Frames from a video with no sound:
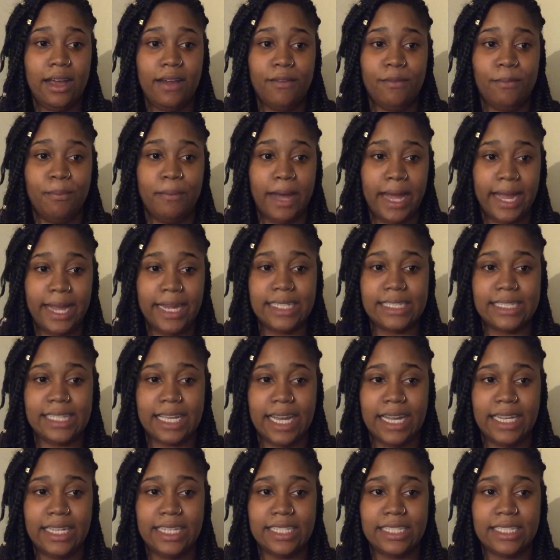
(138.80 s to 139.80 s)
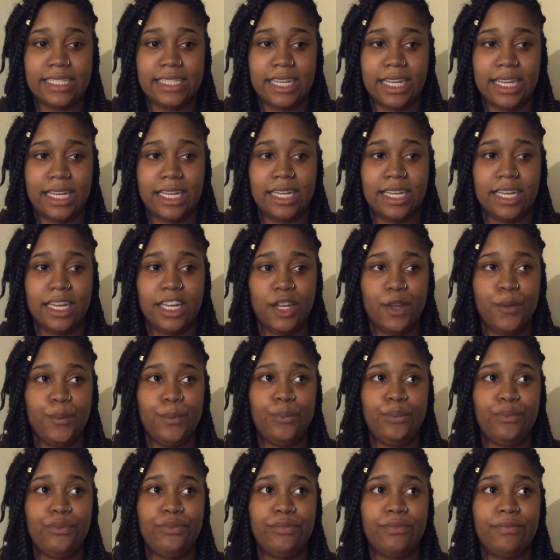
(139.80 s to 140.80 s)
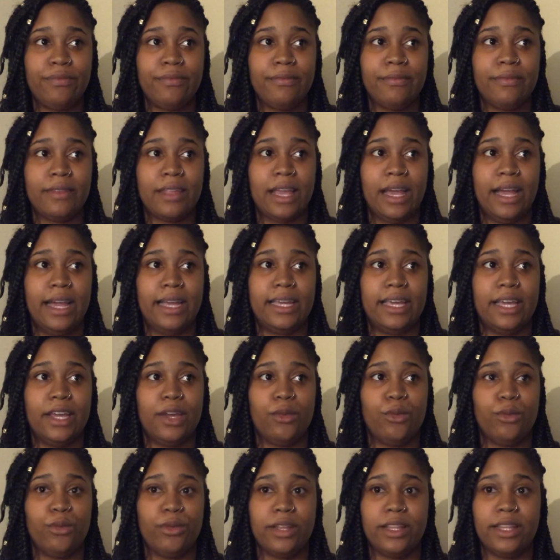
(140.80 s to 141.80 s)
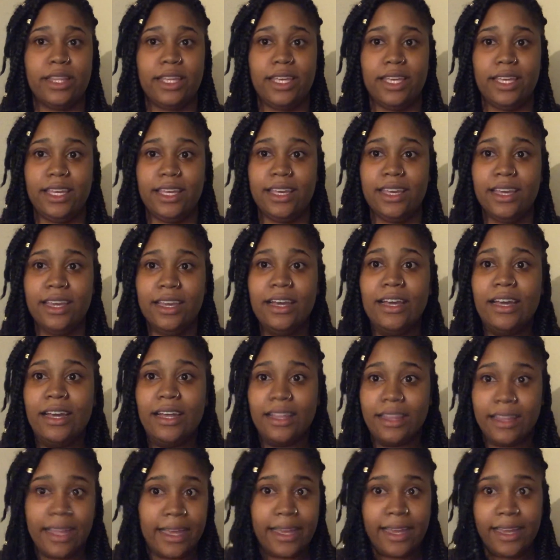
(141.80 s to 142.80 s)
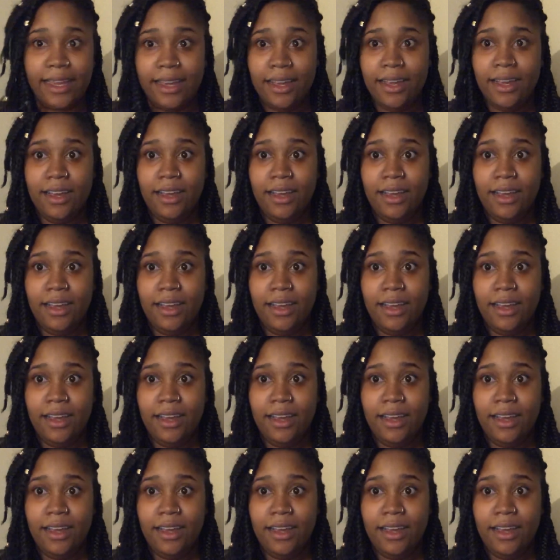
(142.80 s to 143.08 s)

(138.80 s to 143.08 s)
my anxiety is like, I get really like